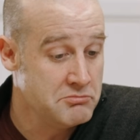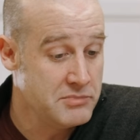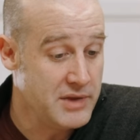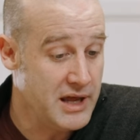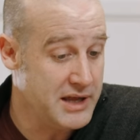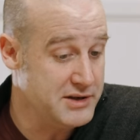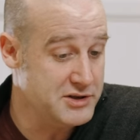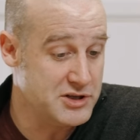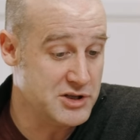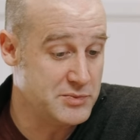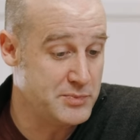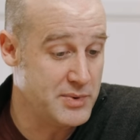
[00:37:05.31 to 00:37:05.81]

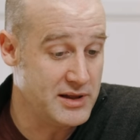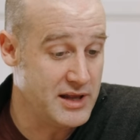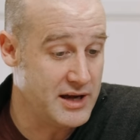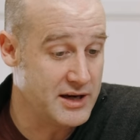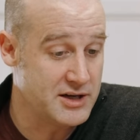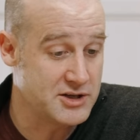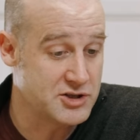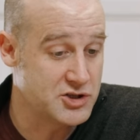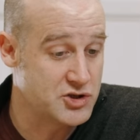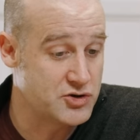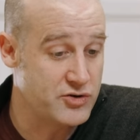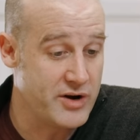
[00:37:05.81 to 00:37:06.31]
and just be
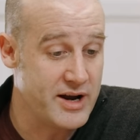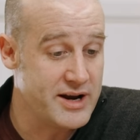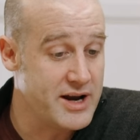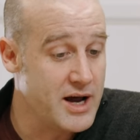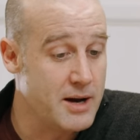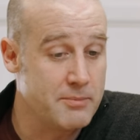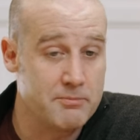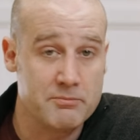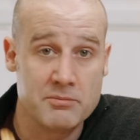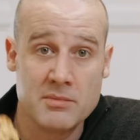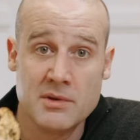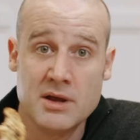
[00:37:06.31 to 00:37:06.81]
like straight
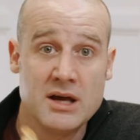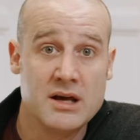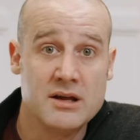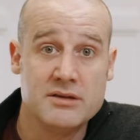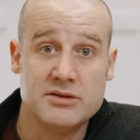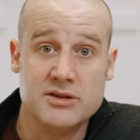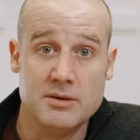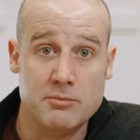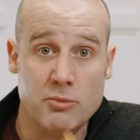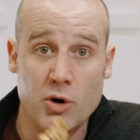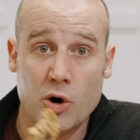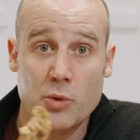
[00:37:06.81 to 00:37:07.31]
up
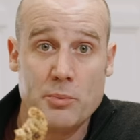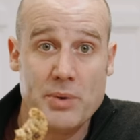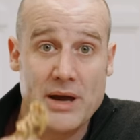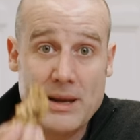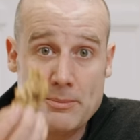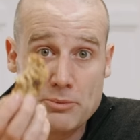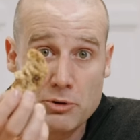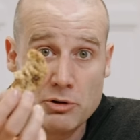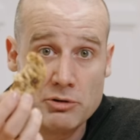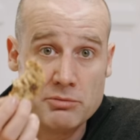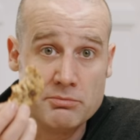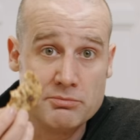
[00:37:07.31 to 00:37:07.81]
the more
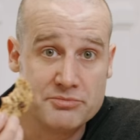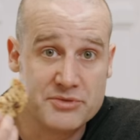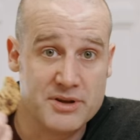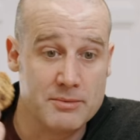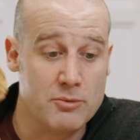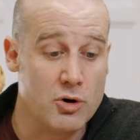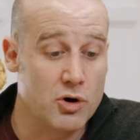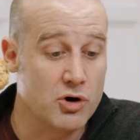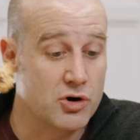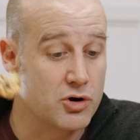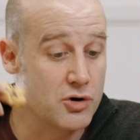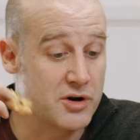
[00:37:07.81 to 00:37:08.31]
people, the
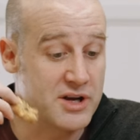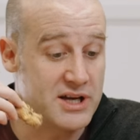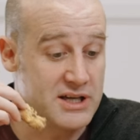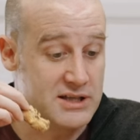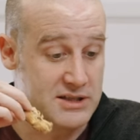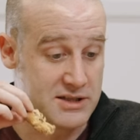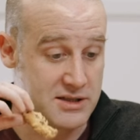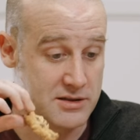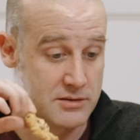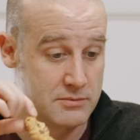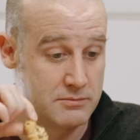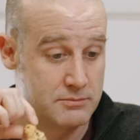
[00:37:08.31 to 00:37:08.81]
more
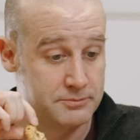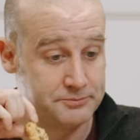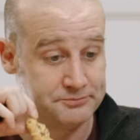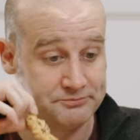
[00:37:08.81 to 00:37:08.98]
cookies.